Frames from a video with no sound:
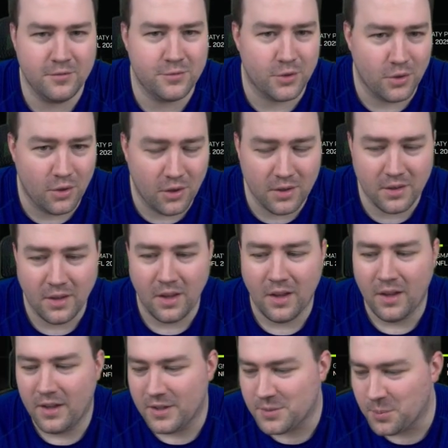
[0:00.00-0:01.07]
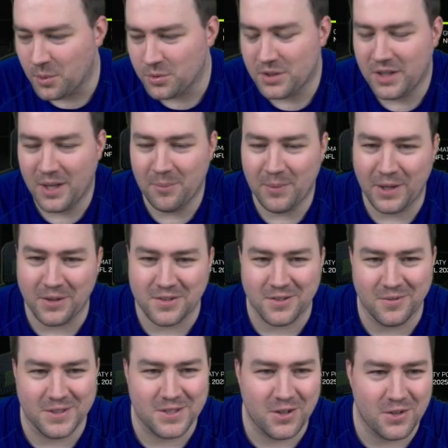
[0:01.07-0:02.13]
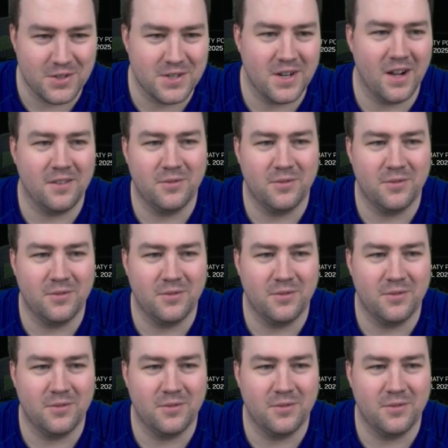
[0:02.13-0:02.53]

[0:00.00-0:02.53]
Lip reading: For Lloyd, it's mostly because of his contract.